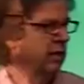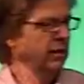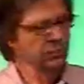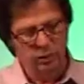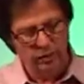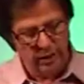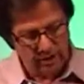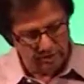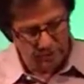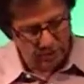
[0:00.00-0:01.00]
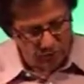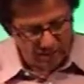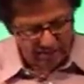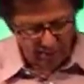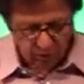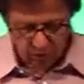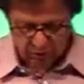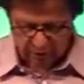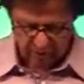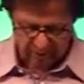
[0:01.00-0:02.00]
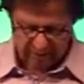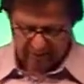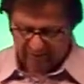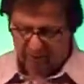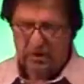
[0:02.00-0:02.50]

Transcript: He said, will not depart. You have the words of life.